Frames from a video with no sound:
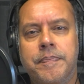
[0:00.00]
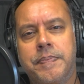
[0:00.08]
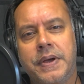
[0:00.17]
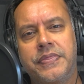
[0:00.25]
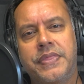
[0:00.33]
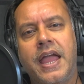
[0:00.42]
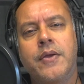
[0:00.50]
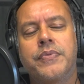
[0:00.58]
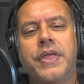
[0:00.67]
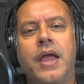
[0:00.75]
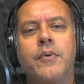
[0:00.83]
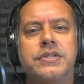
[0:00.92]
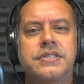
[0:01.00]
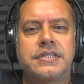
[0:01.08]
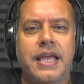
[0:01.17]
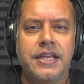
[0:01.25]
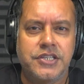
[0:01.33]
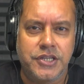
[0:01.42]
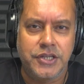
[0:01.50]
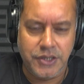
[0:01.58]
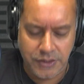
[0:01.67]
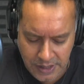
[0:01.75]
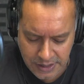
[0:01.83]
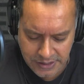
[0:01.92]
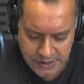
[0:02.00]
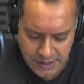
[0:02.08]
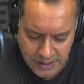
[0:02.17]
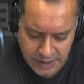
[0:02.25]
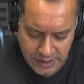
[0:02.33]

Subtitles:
But they would say to you, Anders, that